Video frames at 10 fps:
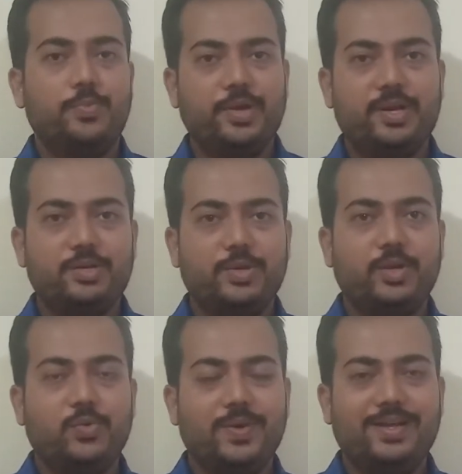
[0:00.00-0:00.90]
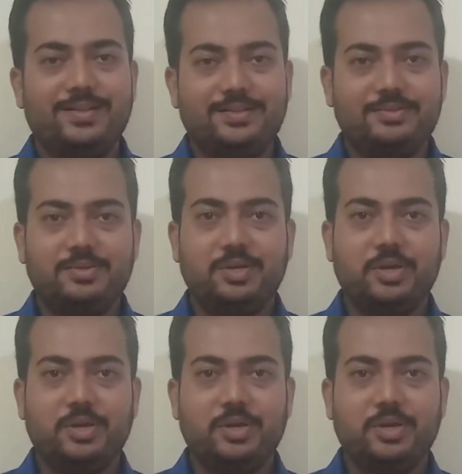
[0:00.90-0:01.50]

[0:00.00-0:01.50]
you are doing well.